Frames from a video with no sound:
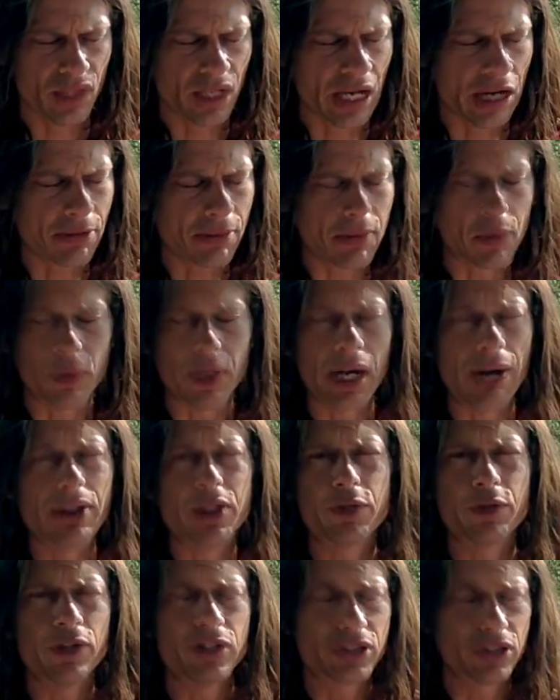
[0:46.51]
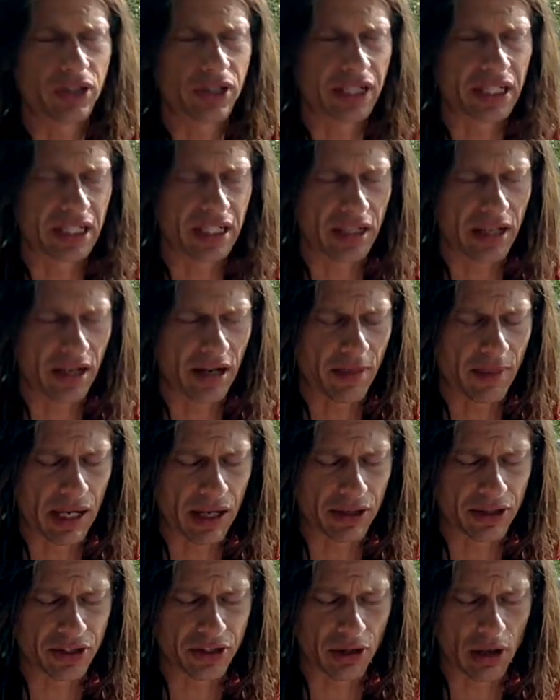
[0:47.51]
I remember when I was first learning
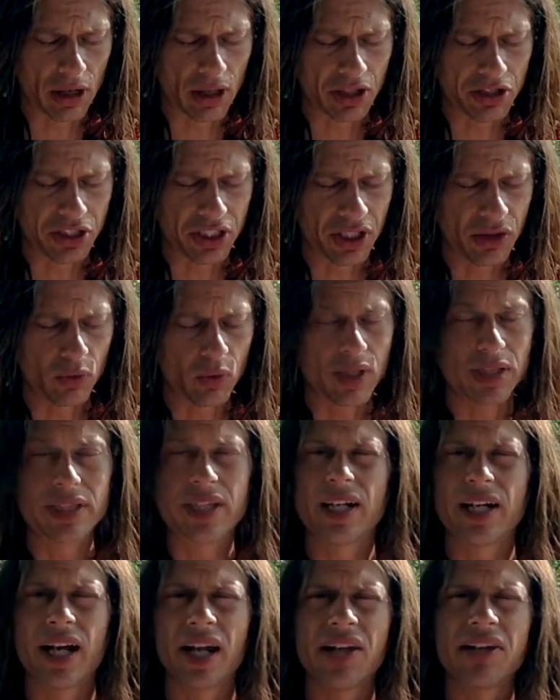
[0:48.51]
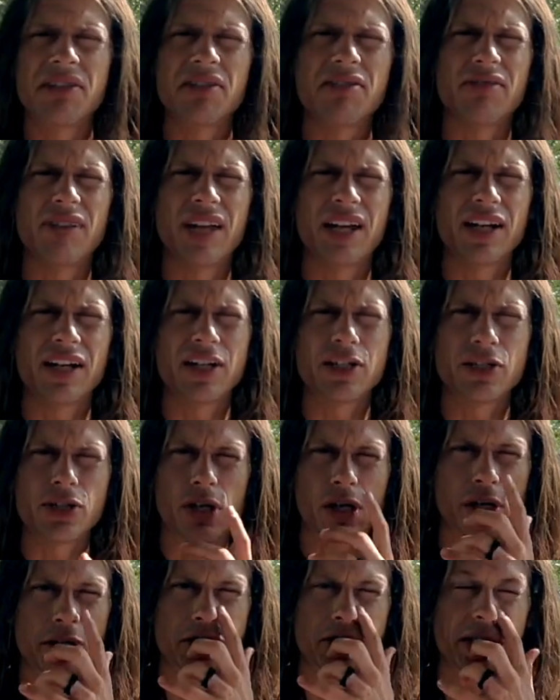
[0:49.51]
about astrology, once I got into Vedic
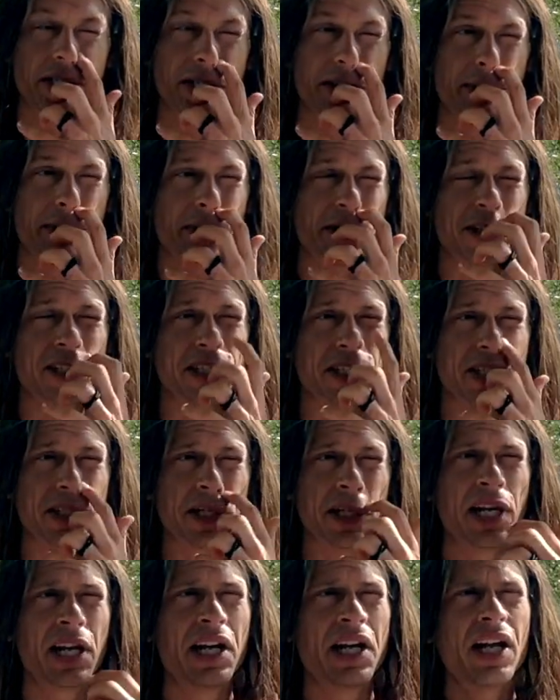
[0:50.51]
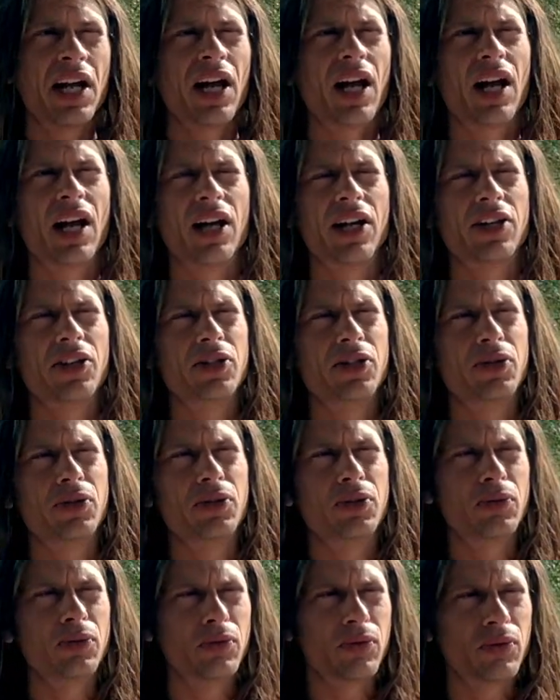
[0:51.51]
astrology, the person
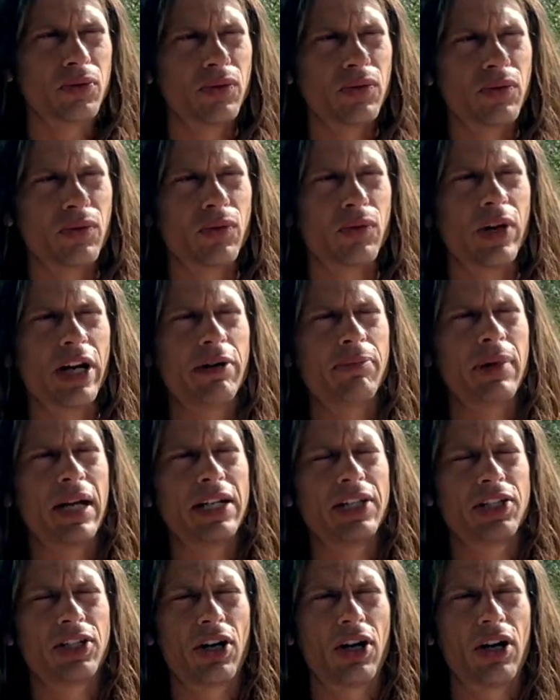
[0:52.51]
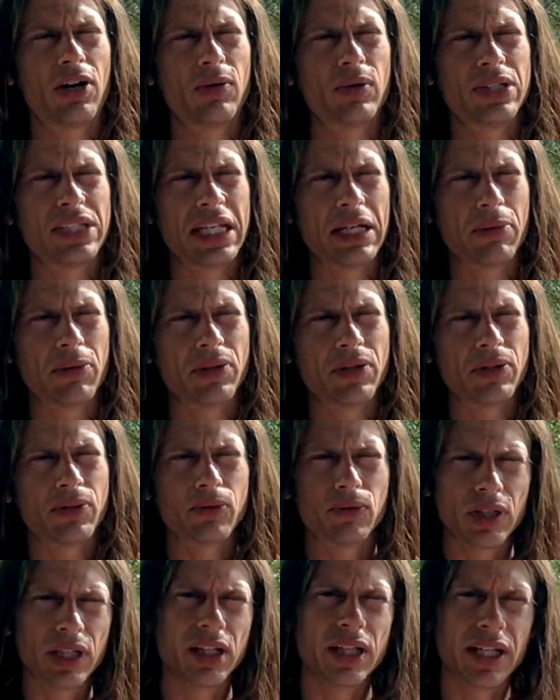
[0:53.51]
who read my chart was able to
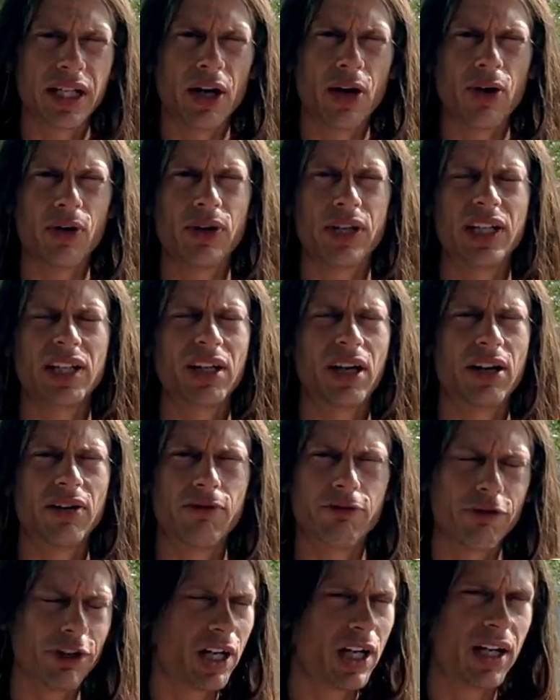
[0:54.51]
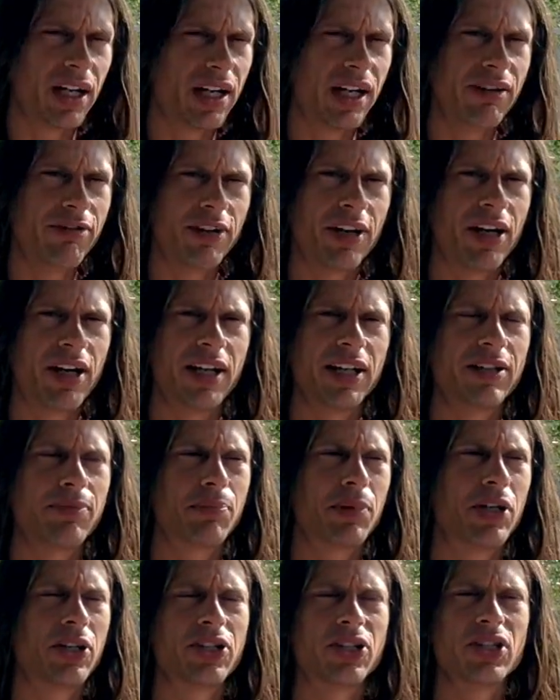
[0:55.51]
really hone in on very, very
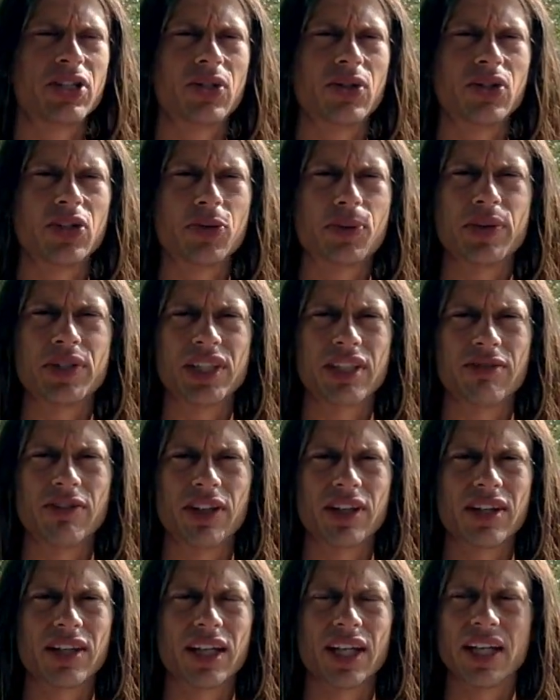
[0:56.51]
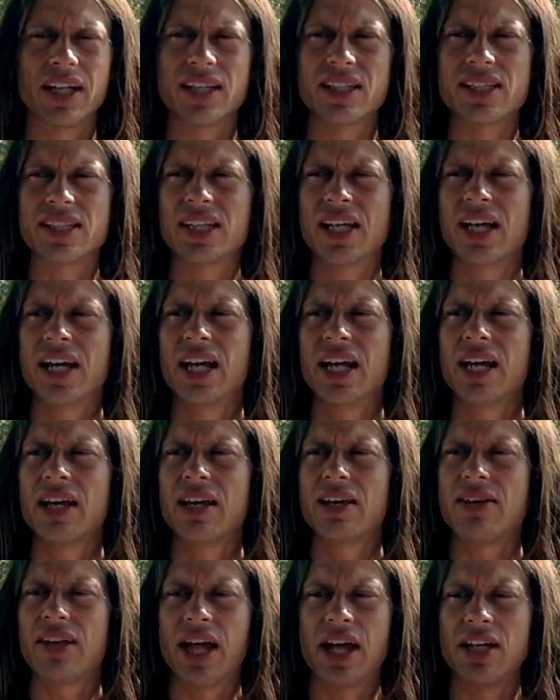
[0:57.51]
personal and specific things
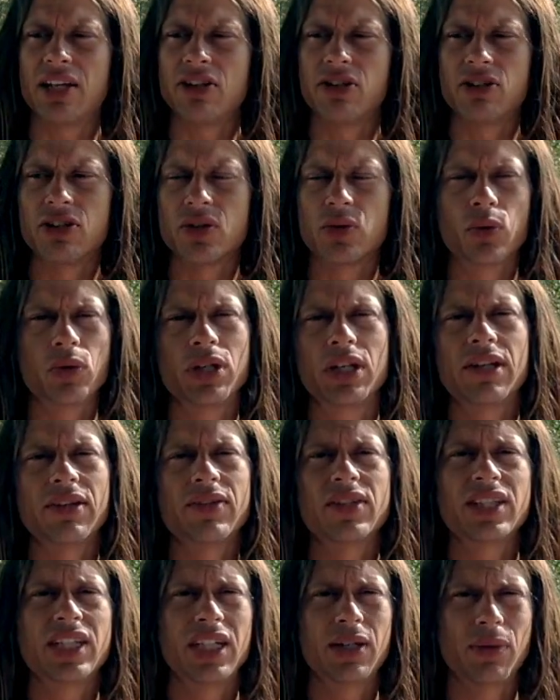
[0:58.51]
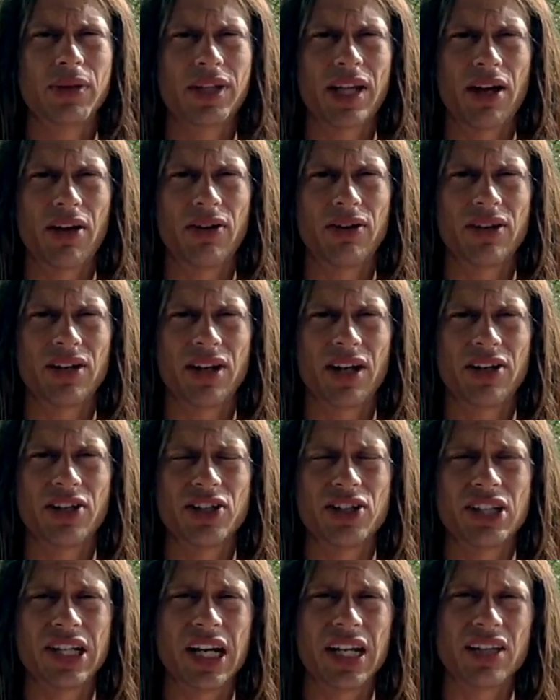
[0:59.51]
that you just wouldn't have seen without
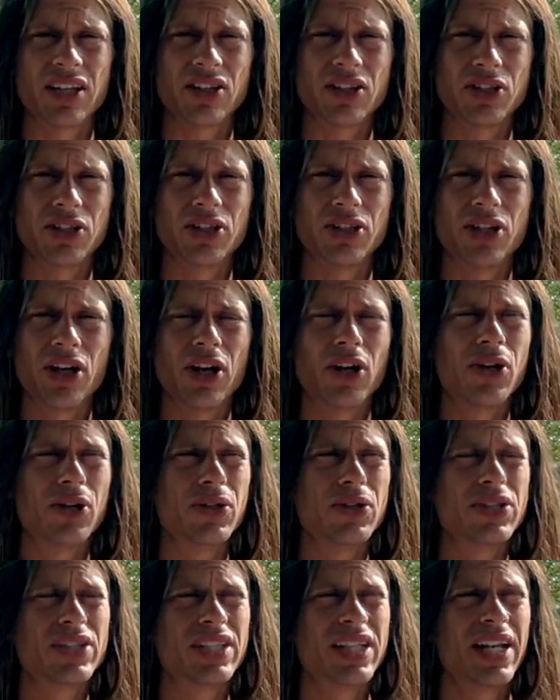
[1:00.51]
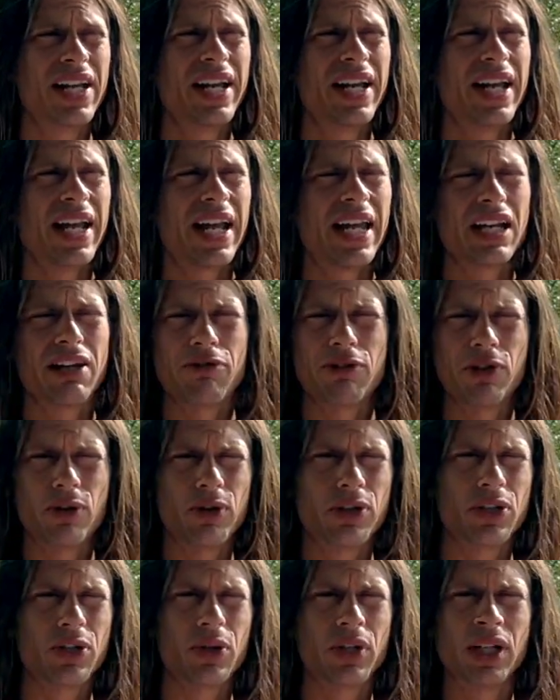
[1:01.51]
understanding the lunar nodes. And if you
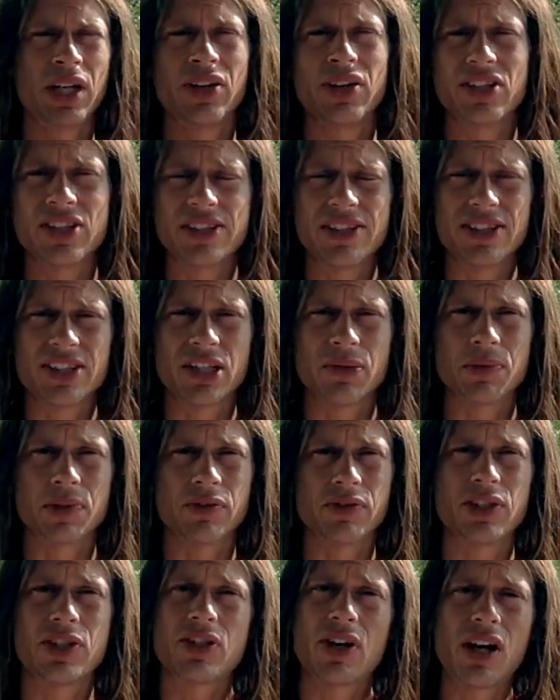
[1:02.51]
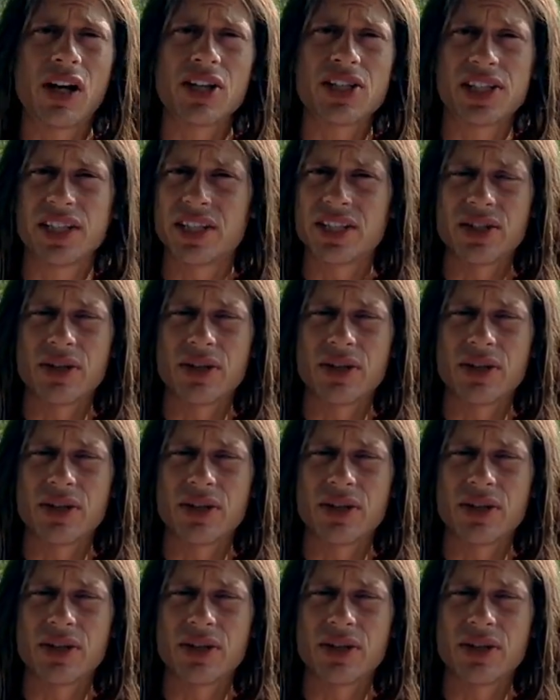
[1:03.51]
were doing other systems of astrology that